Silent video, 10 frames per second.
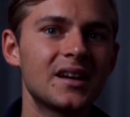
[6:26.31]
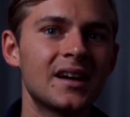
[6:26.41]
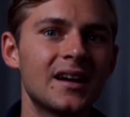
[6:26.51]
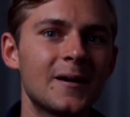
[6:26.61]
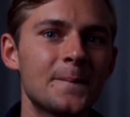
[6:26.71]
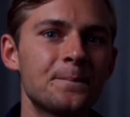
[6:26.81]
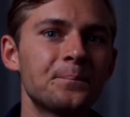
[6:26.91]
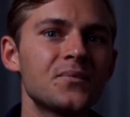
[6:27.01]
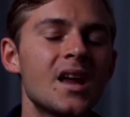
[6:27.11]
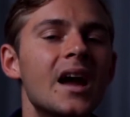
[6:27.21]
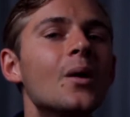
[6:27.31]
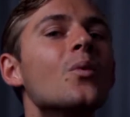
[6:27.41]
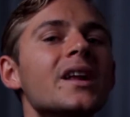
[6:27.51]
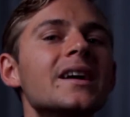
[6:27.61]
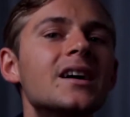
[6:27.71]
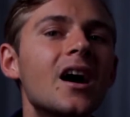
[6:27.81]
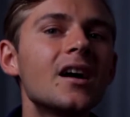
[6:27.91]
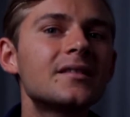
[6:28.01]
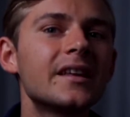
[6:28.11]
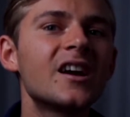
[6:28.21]
And when I
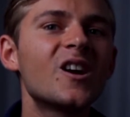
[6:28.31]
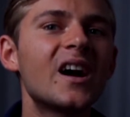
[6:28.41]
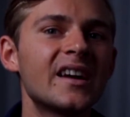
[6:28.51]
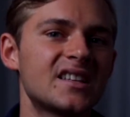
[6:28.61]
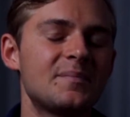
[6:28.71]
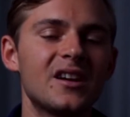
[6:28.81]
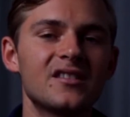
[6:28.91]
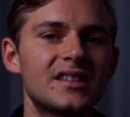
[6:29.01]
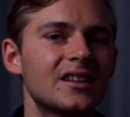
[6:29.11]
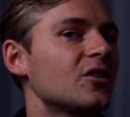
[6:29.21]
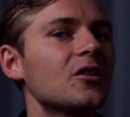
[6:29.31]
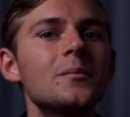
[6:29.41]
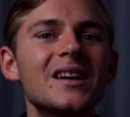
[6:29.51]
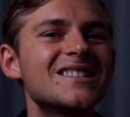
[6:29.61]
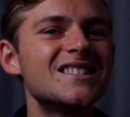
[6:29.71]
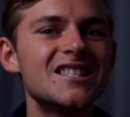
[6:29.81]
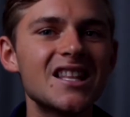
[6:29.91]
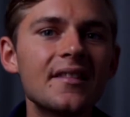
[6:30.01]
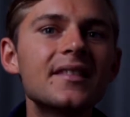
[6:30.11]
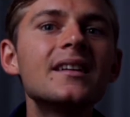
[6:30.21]
got there, I experienced that Colombia is
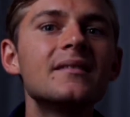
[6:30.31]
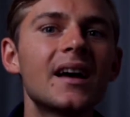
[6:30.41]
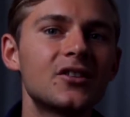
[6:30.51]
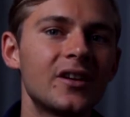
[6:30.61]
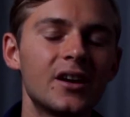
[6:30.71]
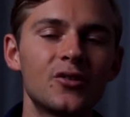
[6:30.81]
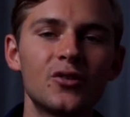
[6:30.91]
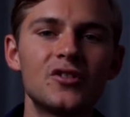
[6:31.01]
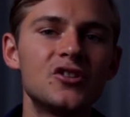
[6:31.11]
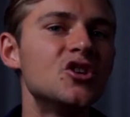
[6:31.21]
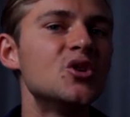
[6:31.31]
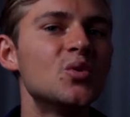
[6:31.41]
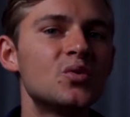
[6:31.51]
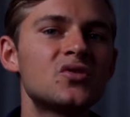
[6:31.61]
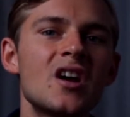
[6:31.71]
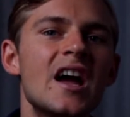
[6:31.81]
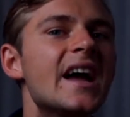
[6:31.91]
nothing that you hear on the news.